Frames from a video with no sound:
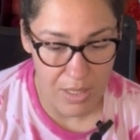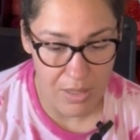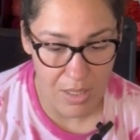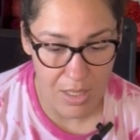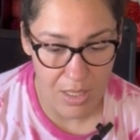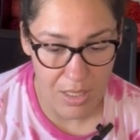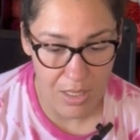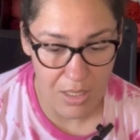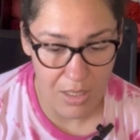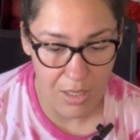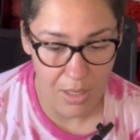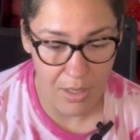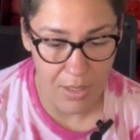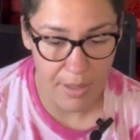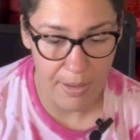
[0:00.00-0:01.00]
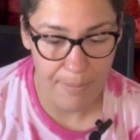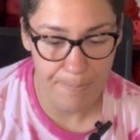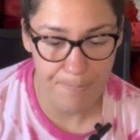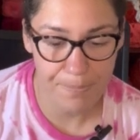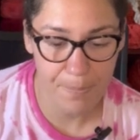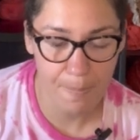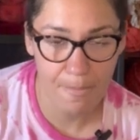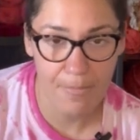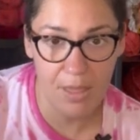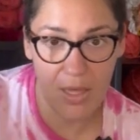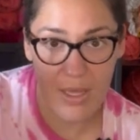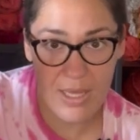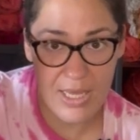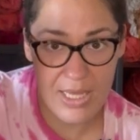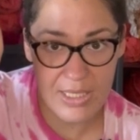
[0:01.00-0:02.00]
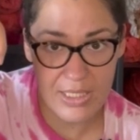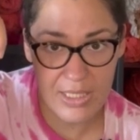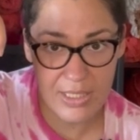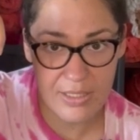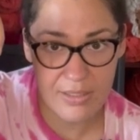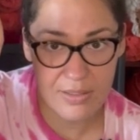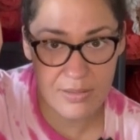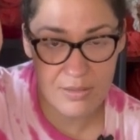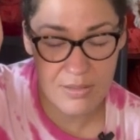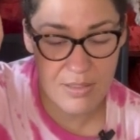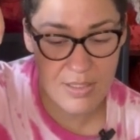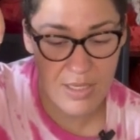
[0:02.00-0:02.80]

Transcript: and then a hanging